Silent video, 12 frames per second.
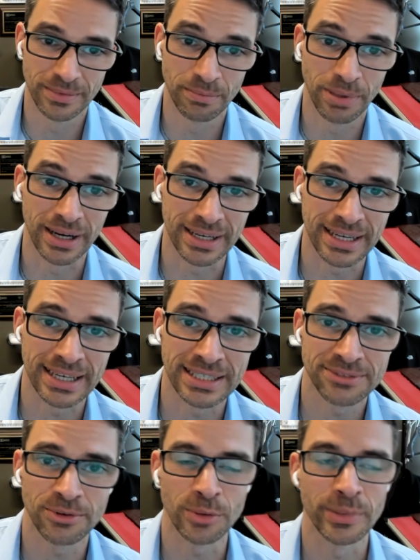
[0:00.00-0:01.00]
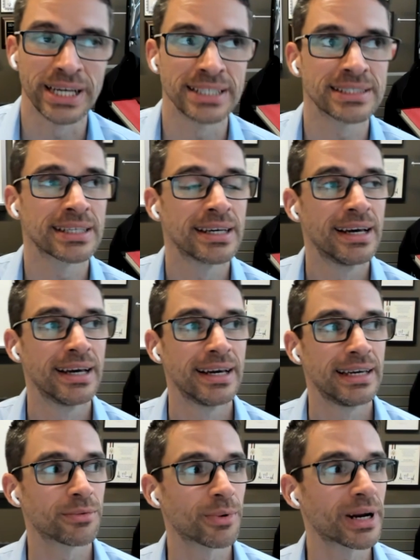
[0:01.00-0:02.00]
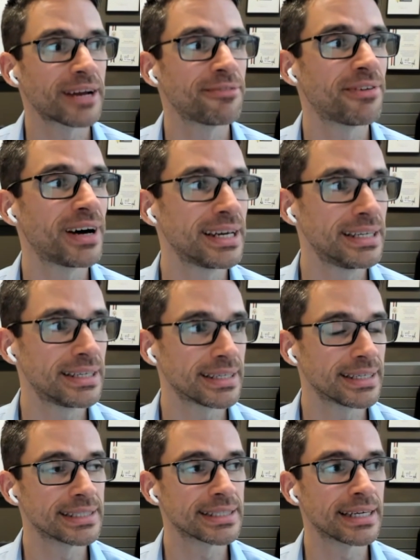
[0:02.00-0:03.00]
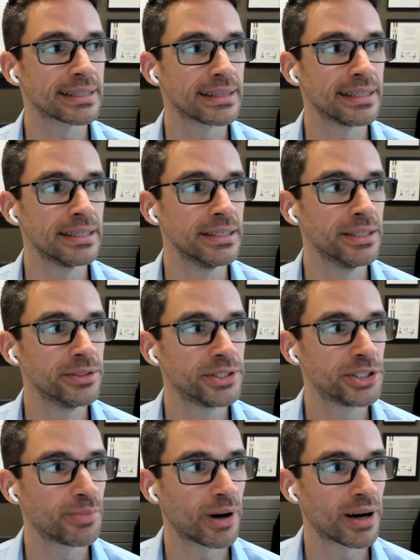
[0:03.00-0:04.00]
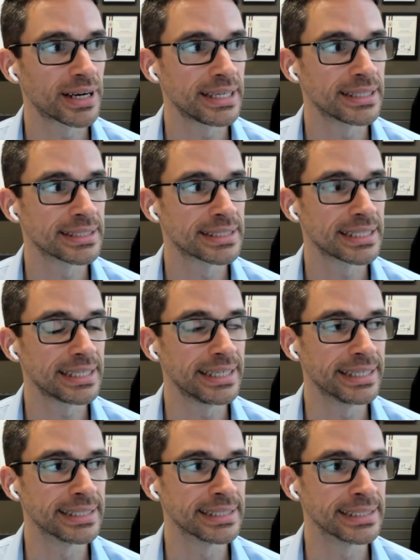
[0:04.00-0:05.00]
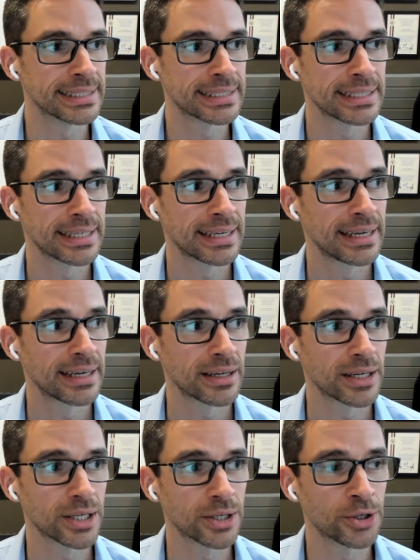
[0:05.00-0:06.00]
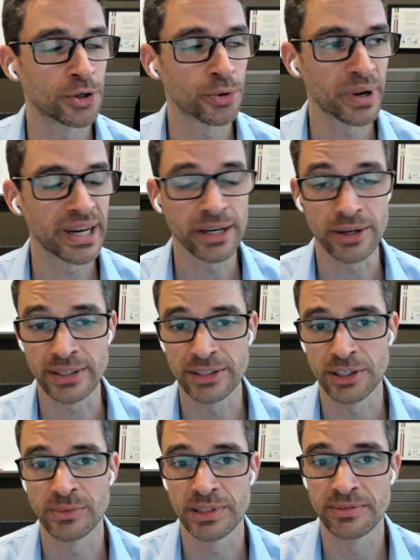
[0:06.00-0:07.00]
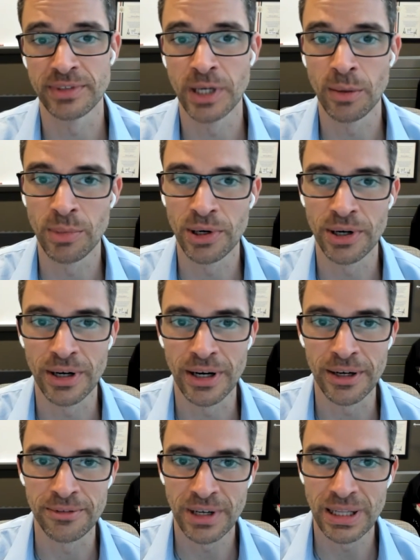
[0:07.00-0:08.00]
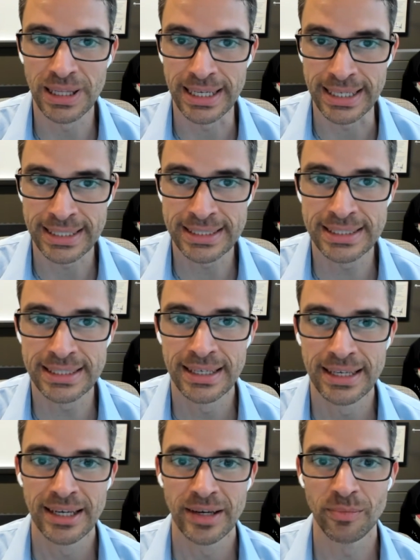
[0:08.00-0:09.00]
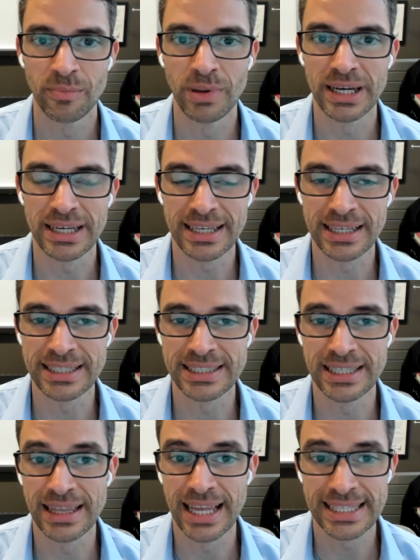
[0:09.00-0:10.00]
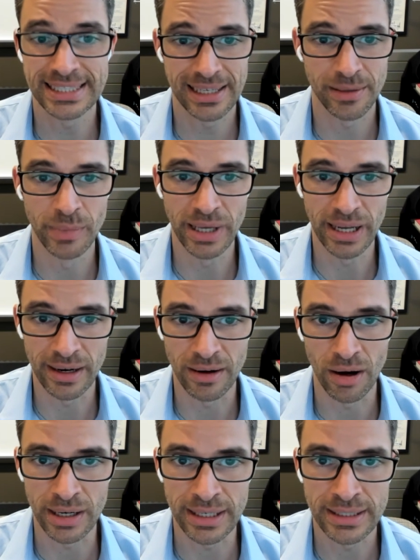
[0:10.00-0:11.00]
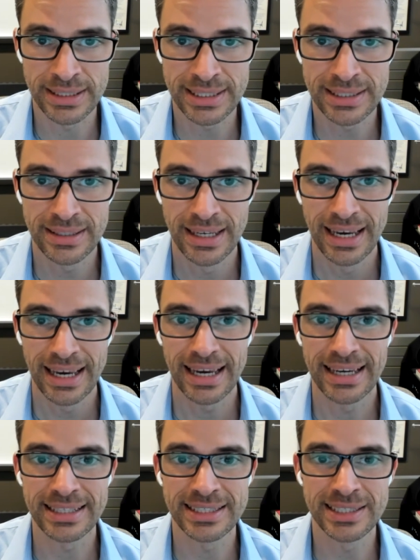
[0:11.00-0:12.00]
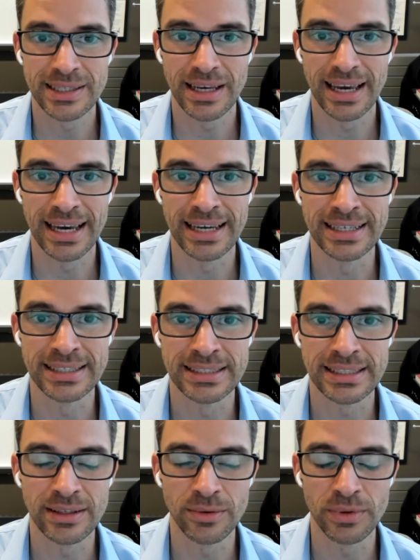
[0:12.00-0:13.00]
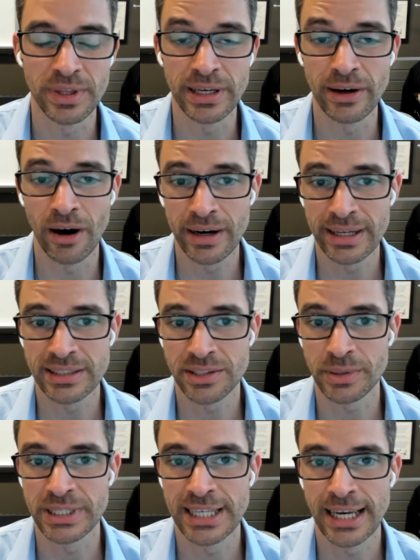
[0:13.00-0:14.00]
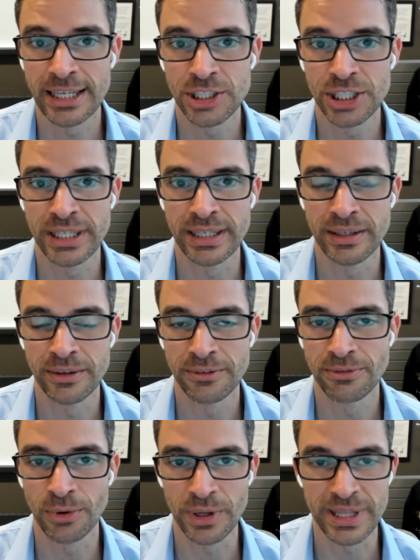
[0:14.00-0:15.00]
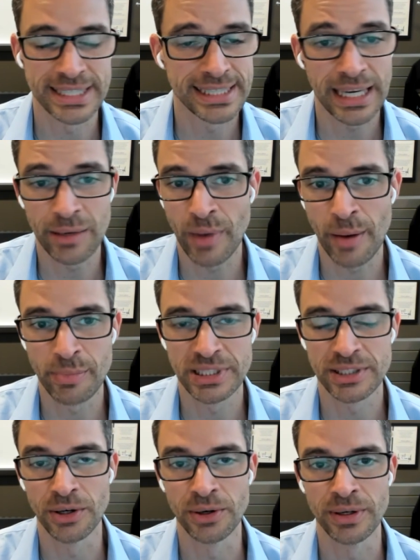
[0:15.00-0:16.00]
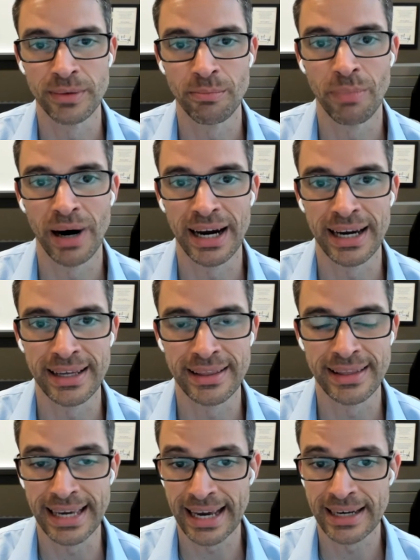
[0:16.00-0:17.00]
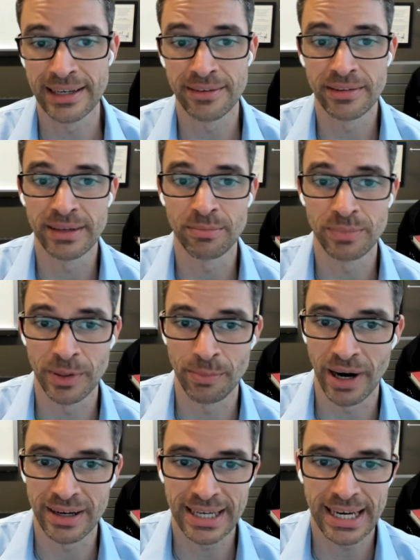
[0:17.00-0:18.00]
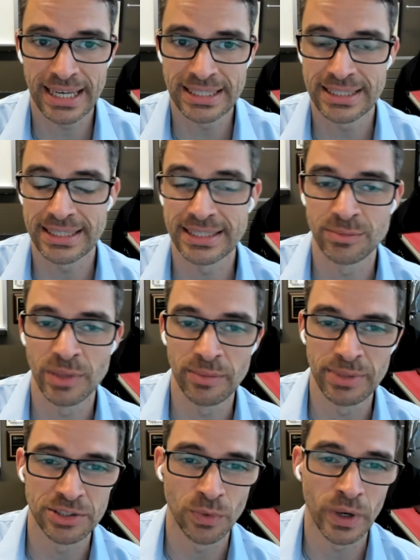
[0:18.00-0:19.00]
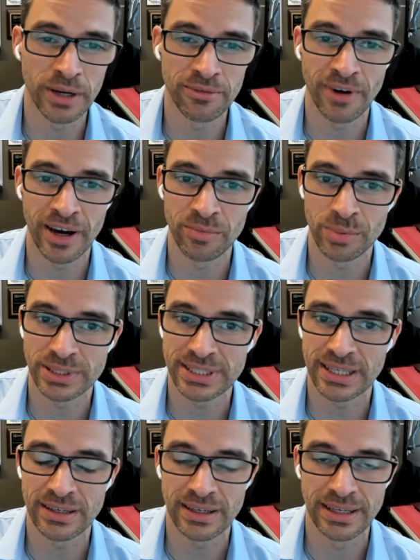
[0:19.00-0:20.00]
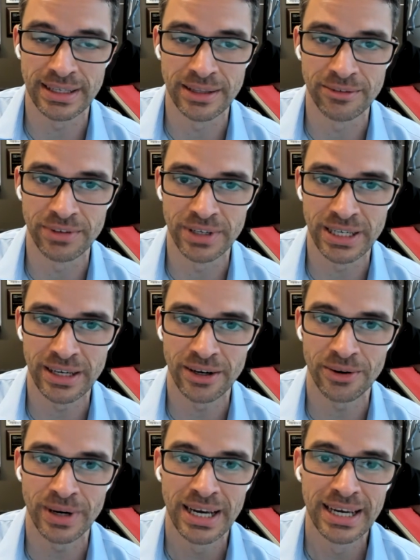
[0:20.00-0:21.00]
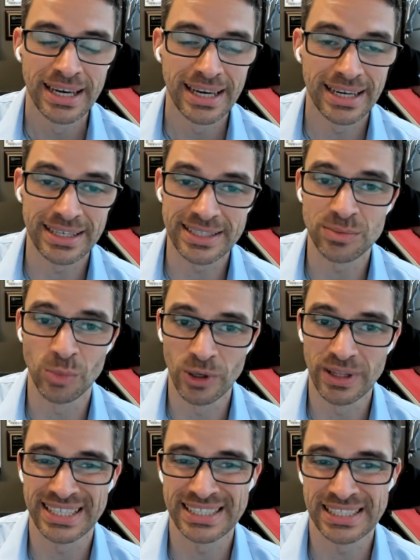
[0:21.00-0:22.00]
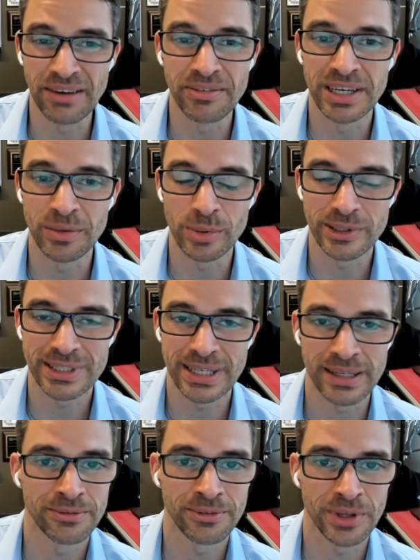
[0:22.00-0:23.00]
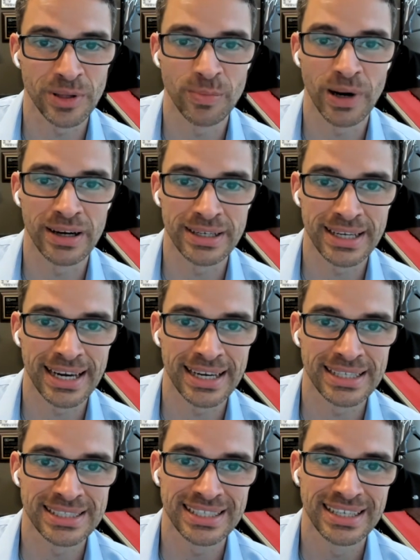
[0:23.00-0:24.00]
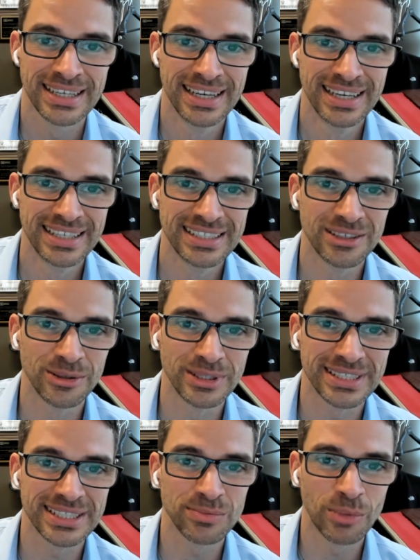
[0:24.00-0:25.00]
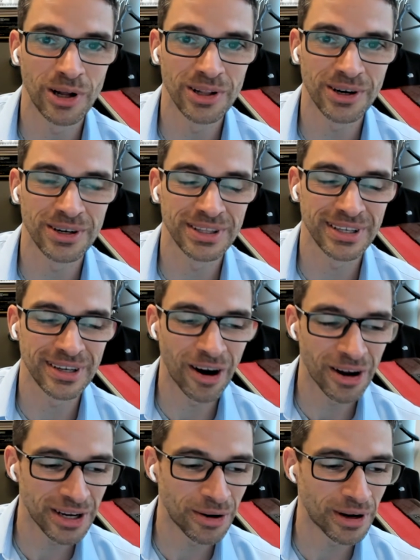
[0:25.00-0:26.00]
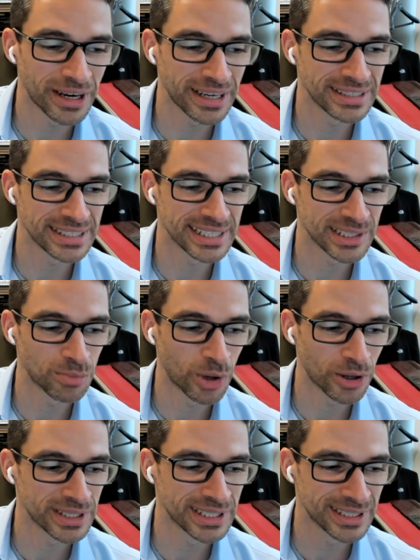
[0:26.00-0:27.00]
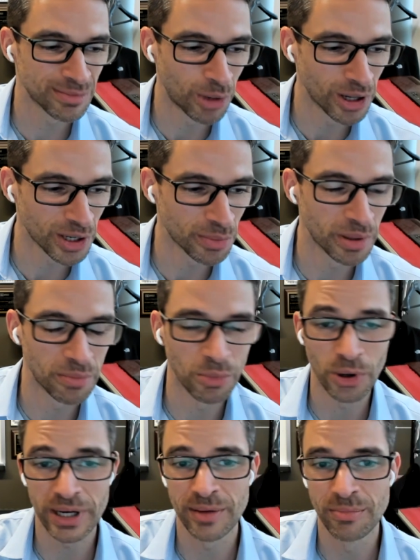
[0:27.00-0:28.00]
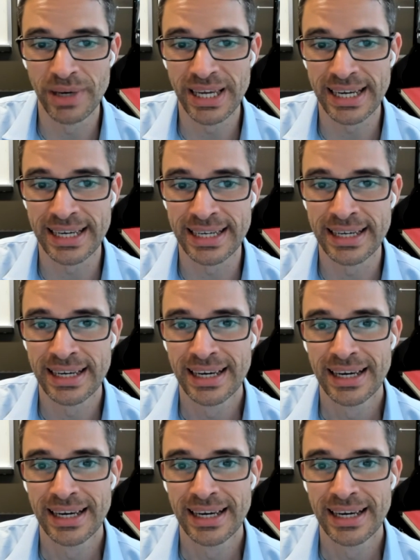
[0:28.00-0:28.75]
podcast formats. And what I find is that the YouTube audience is greater in terms of number of clicks, but it is a less committed audience. And the audience retention for the same episode by the end of the podcast is maybe 25% in the video, and it's more like 70% for the podcast. So the audio audience is smaller but more committed.